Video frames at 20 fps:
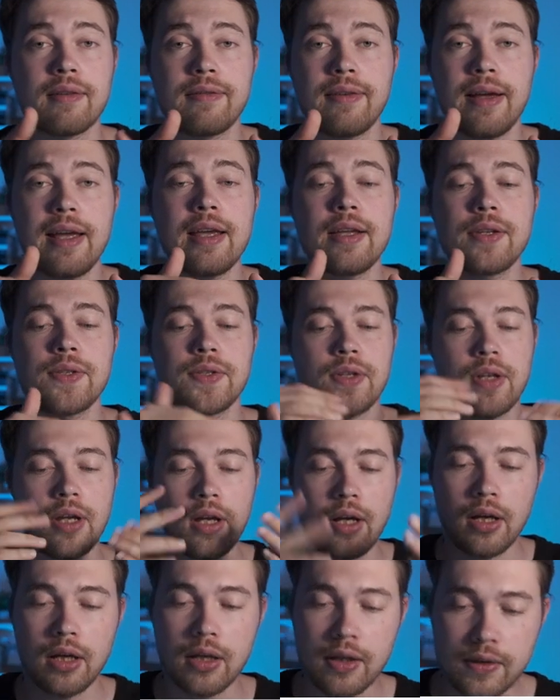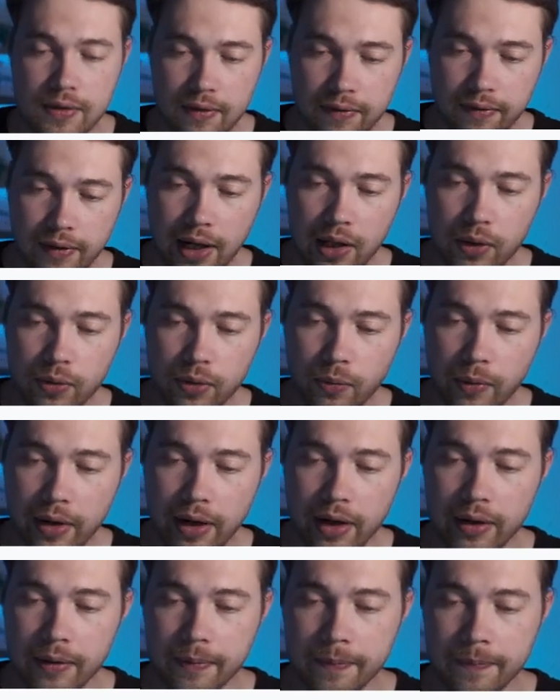phase is the following
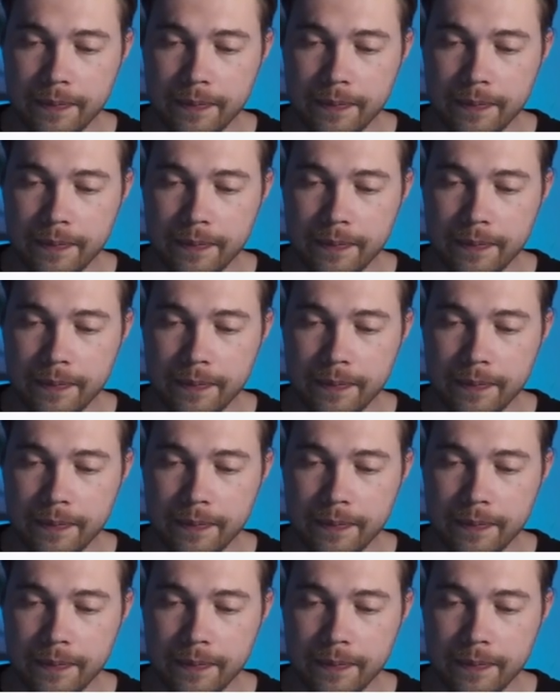way.